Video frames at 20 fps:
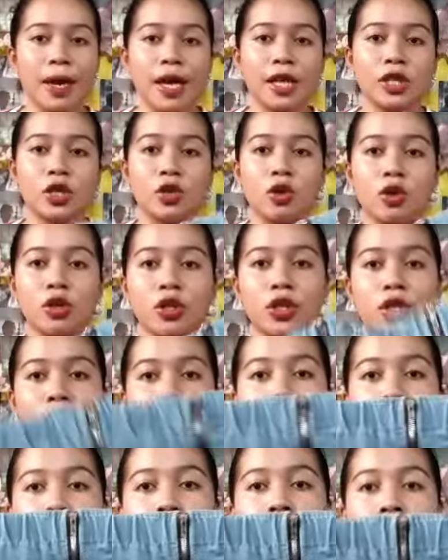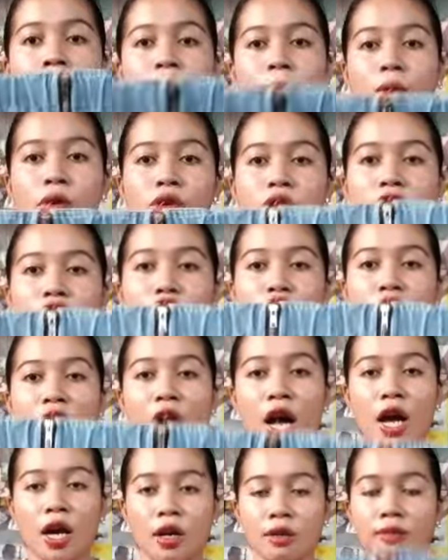pesos. So, mo'ng
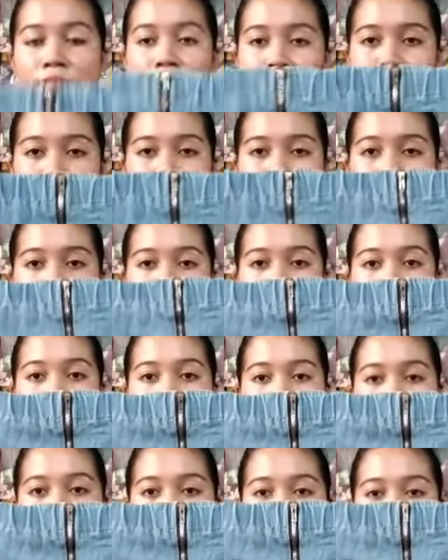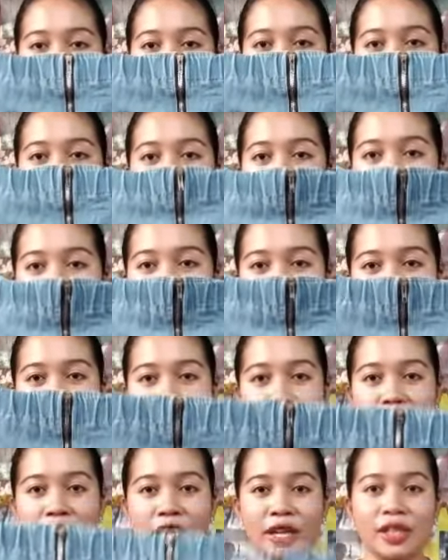siya ang sa likod
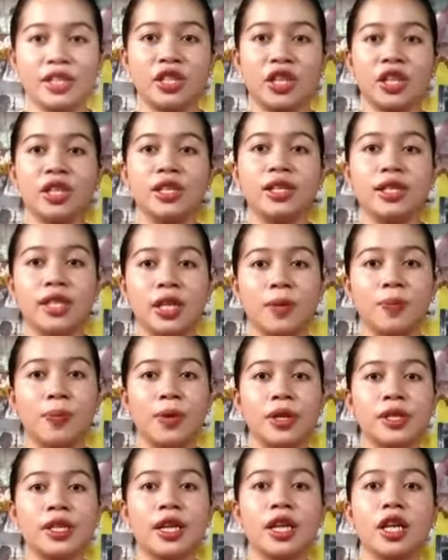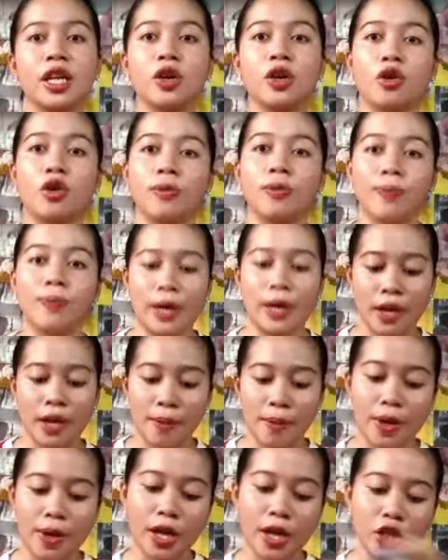siya, na as siya zipper sa likod
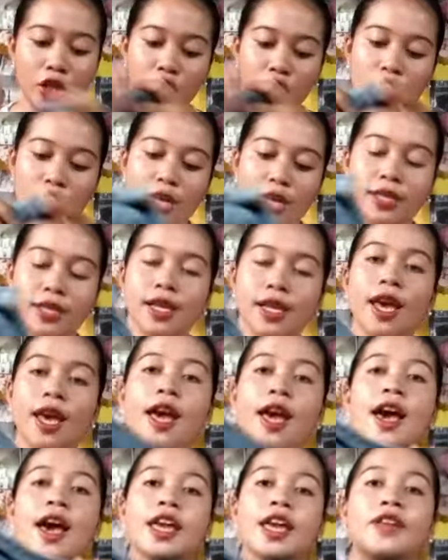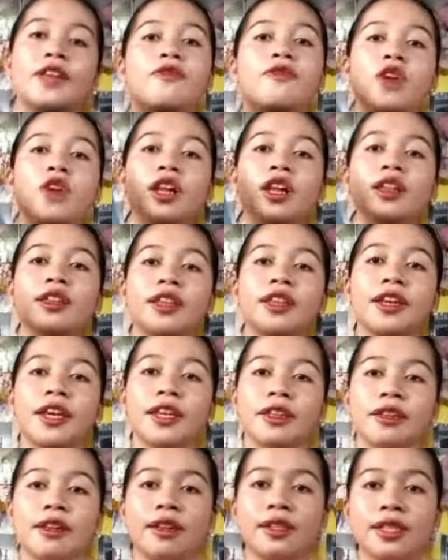para mag-adjust. And the front
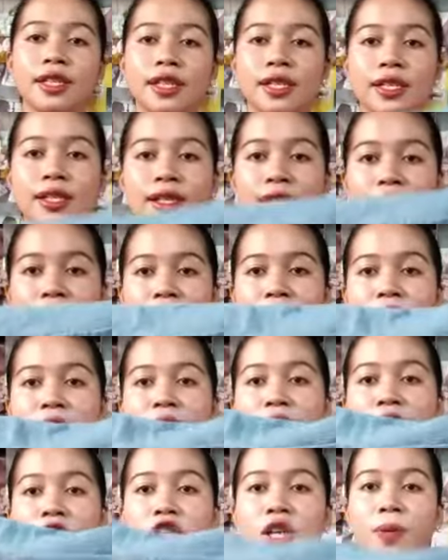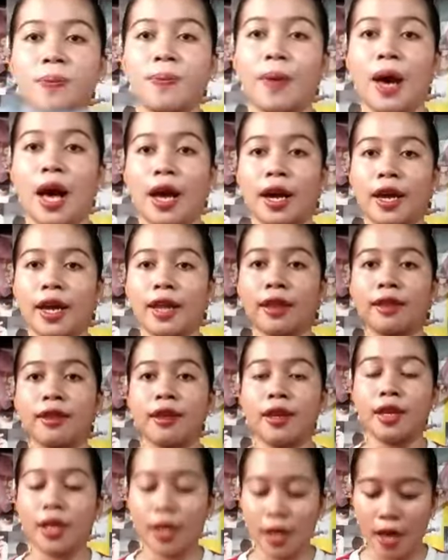details is this, na siya pocket
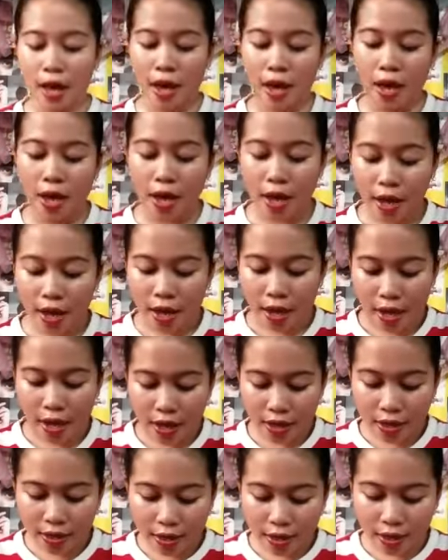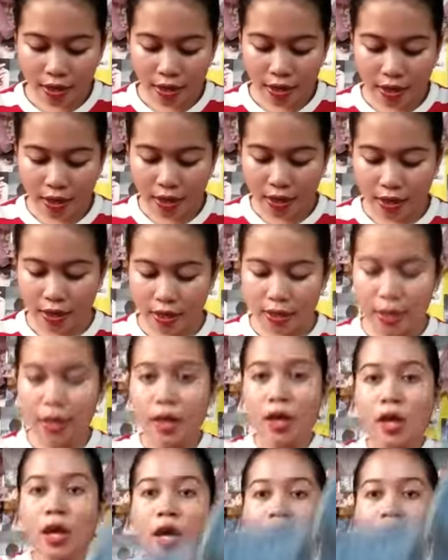dari And then again,